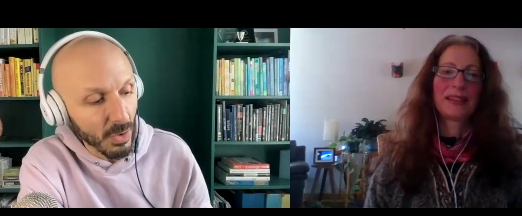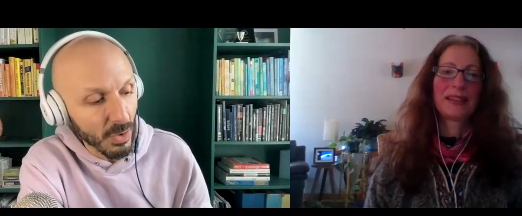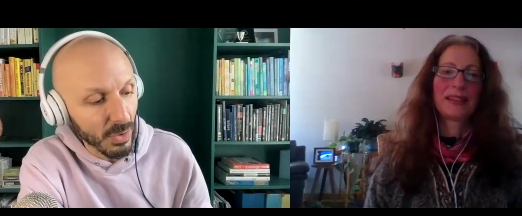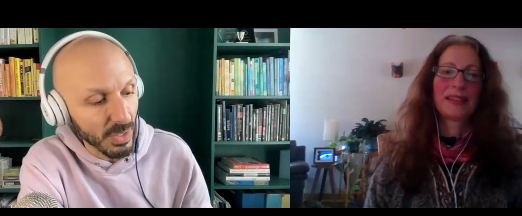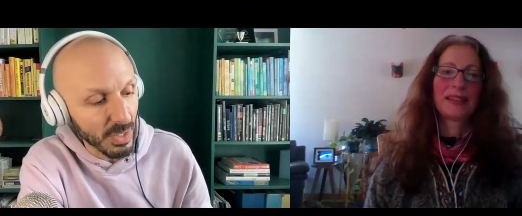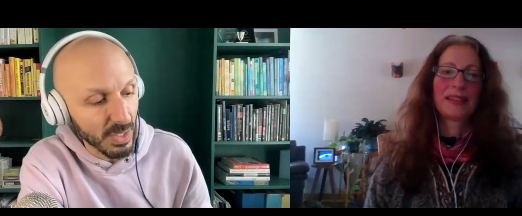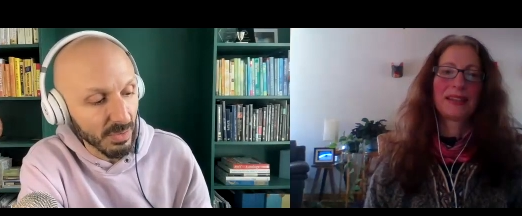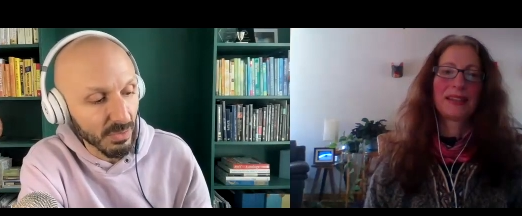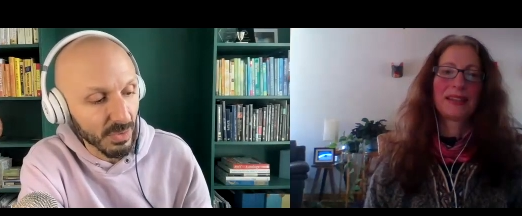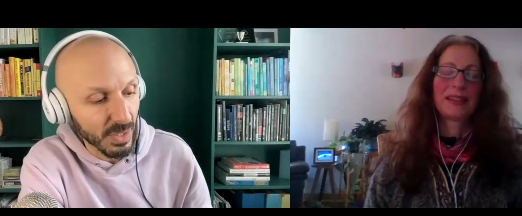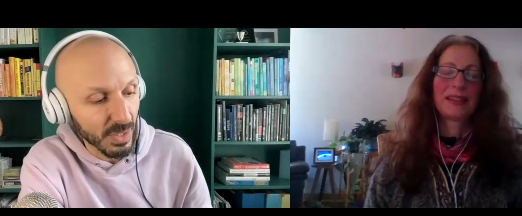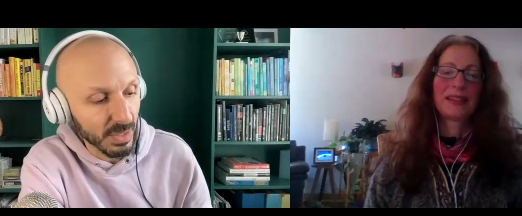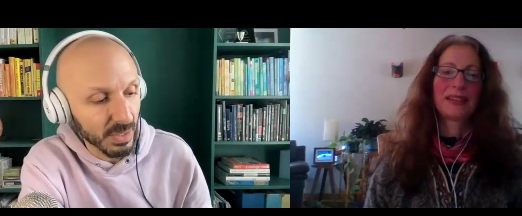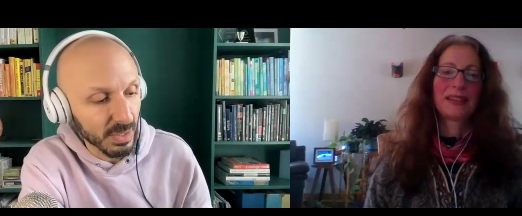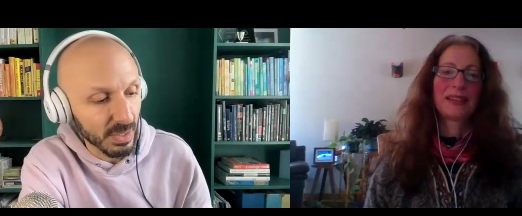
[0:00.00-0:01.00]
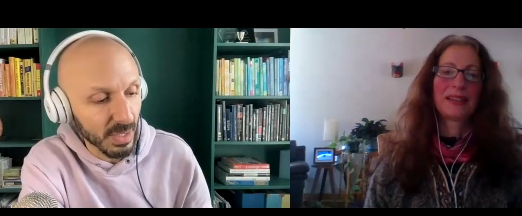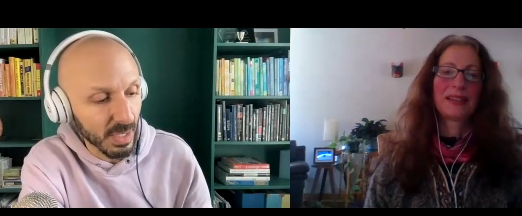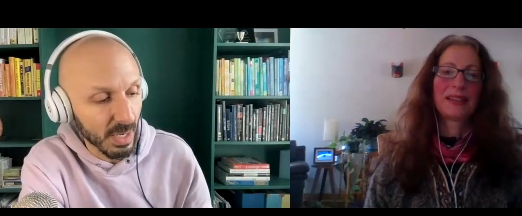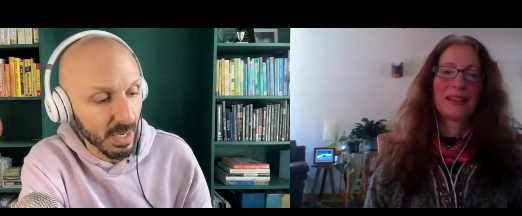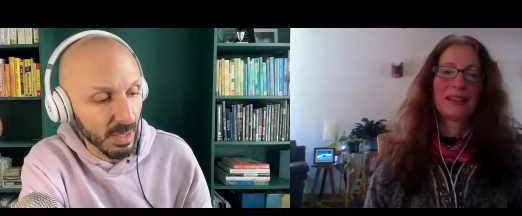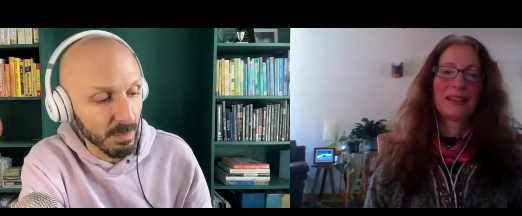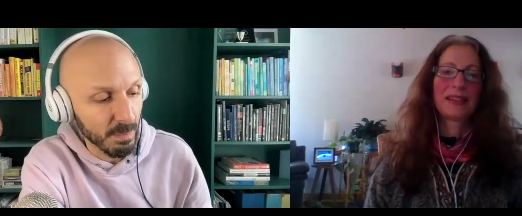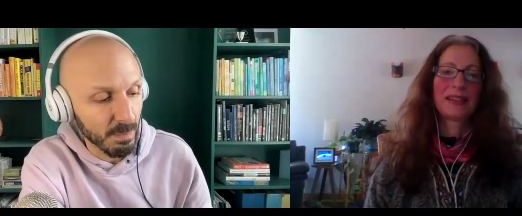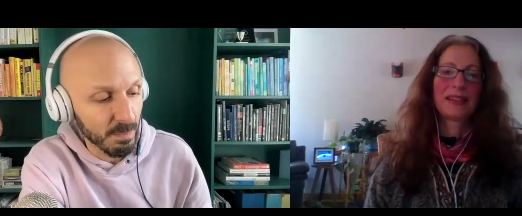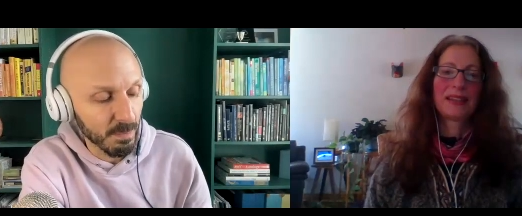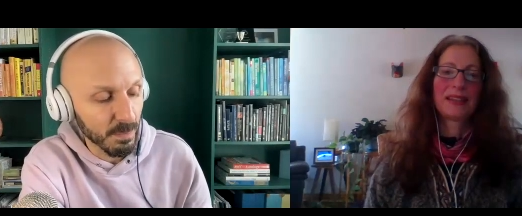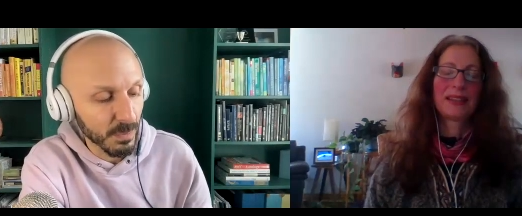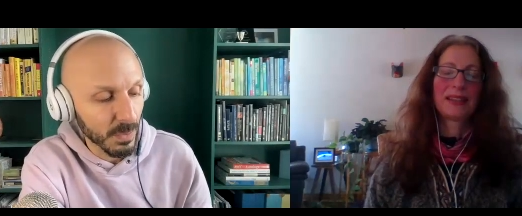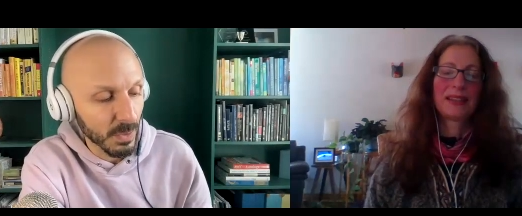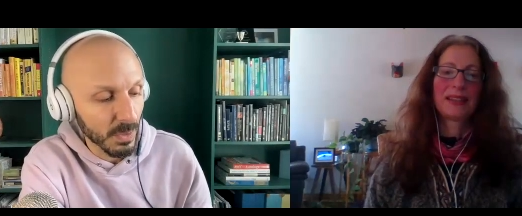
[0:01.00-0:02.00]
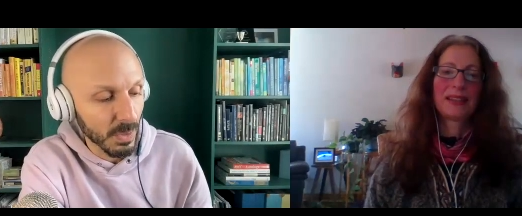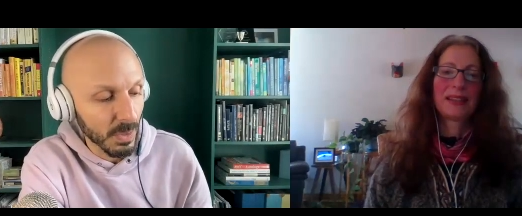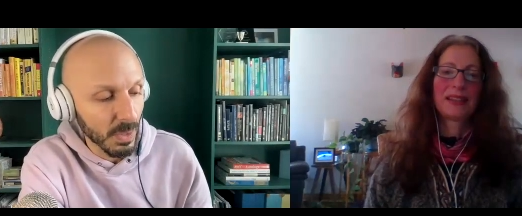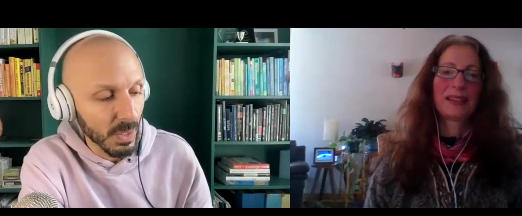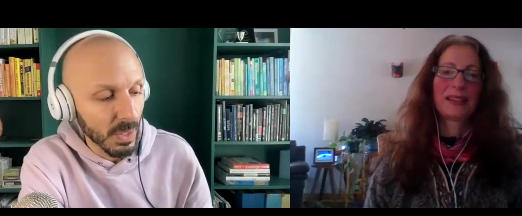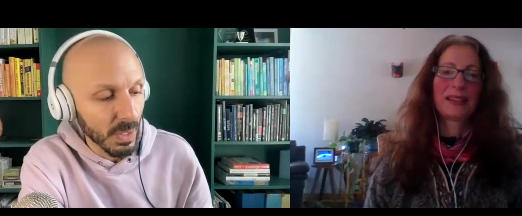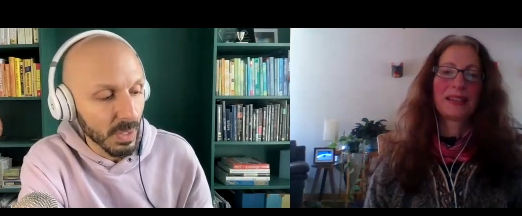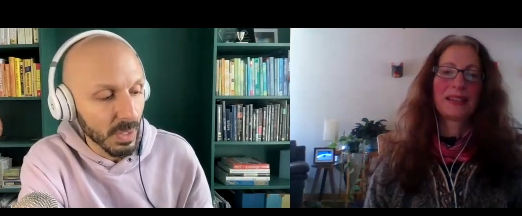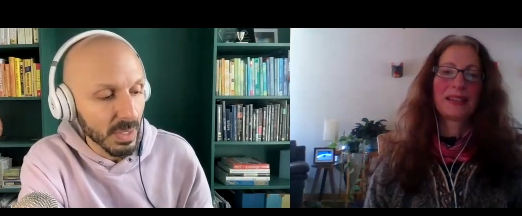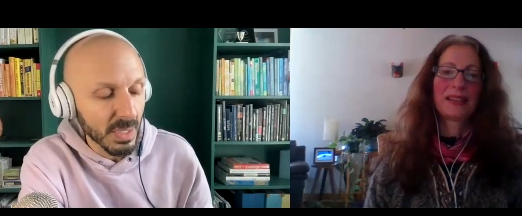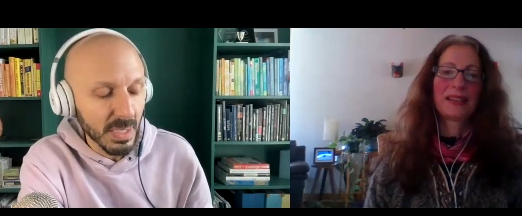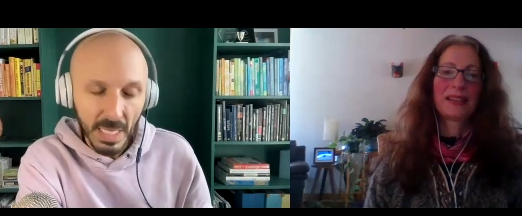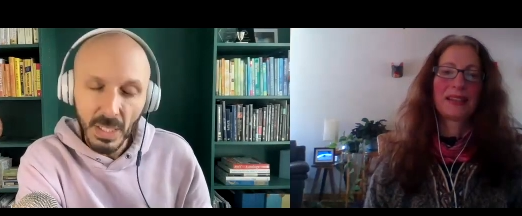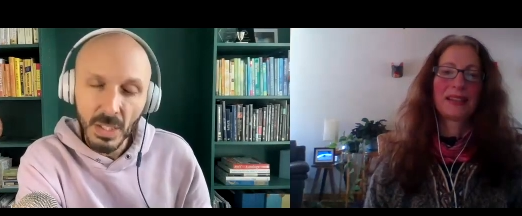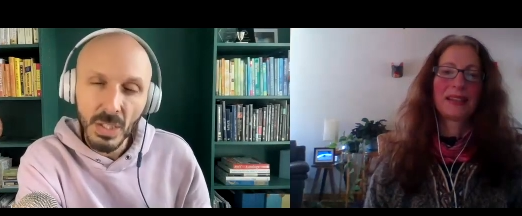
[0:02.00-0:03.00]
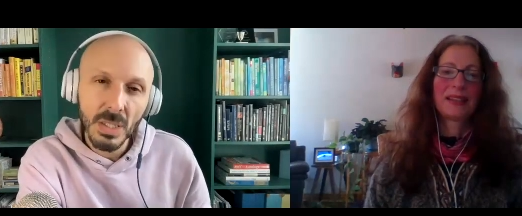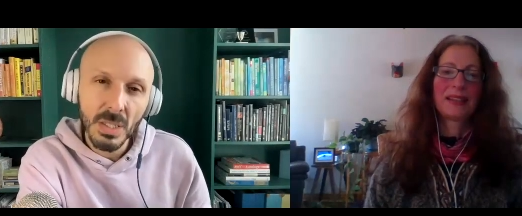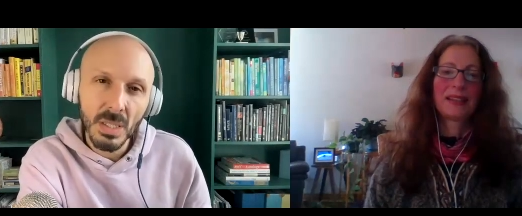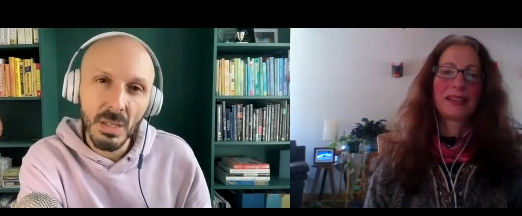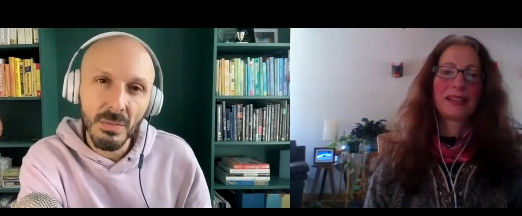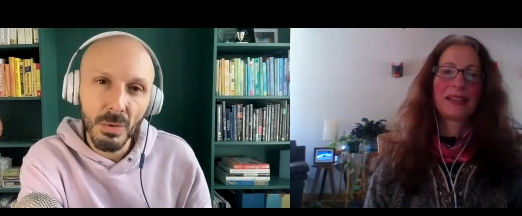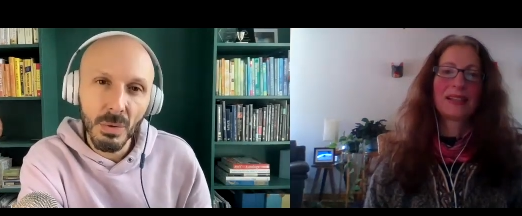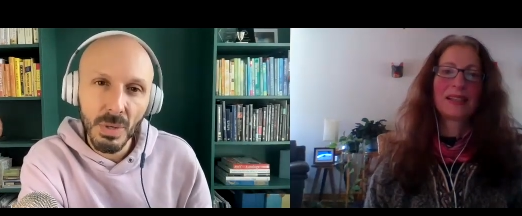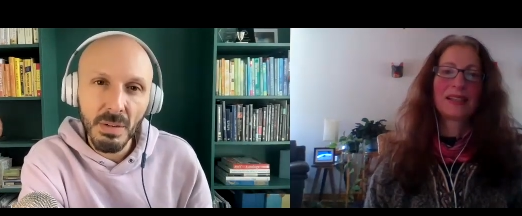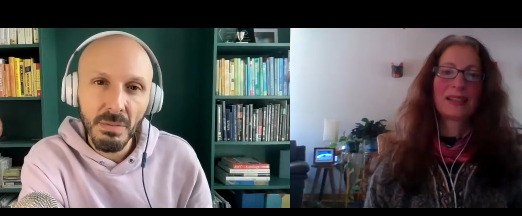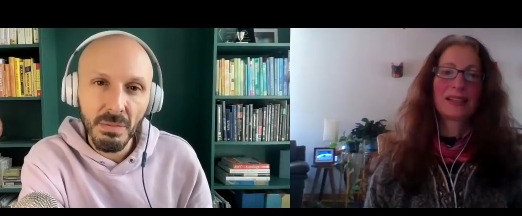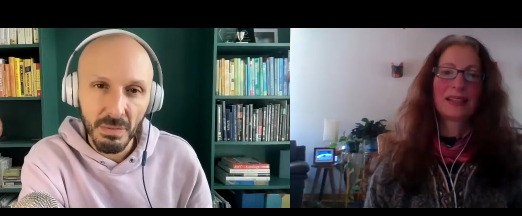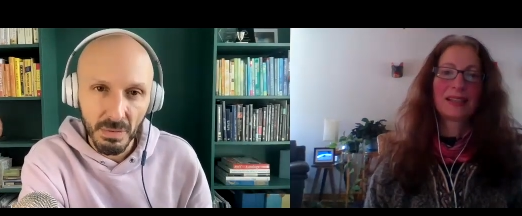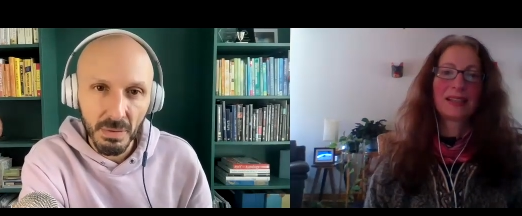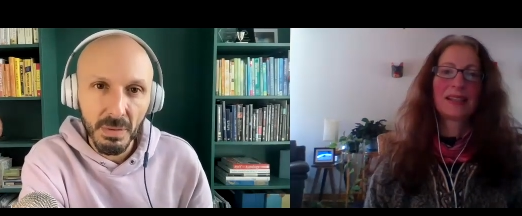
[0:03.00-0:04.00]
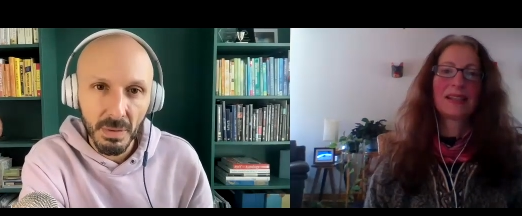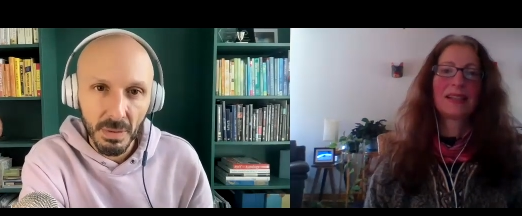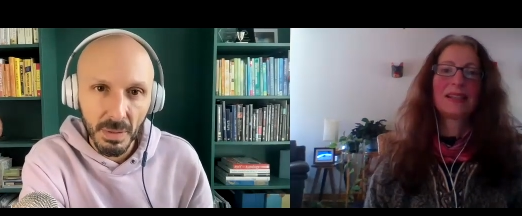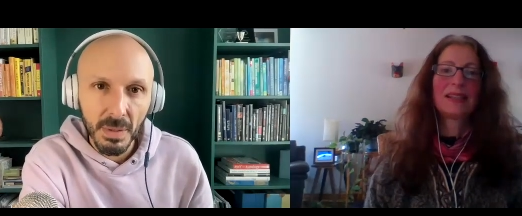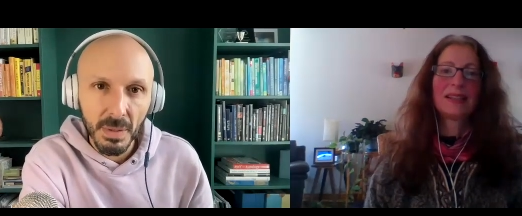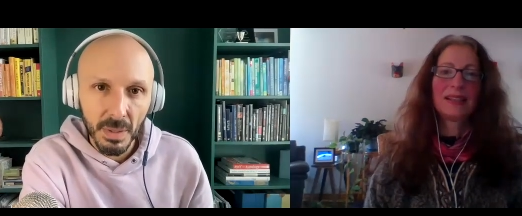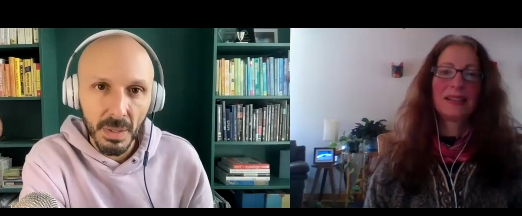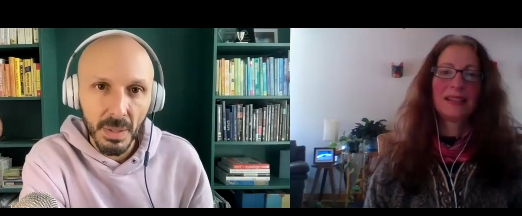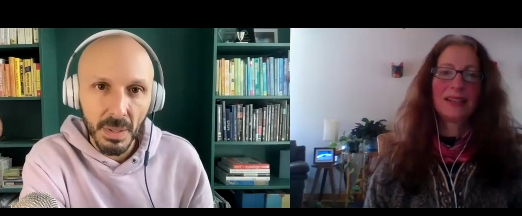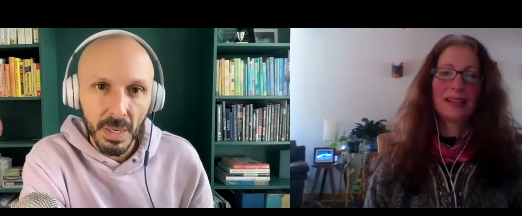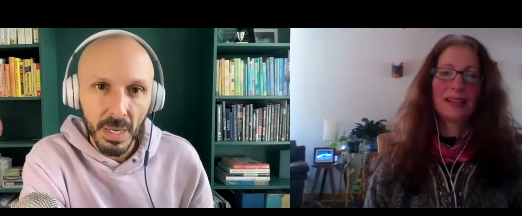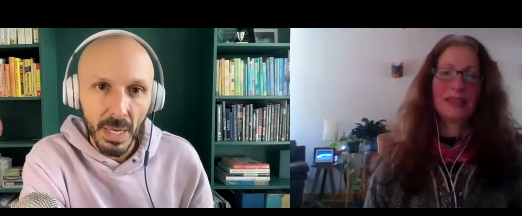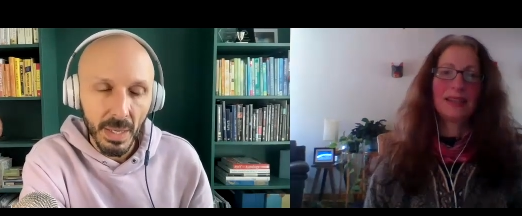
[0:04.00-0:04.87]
Speaker 1: the different um, stages of grief yeah.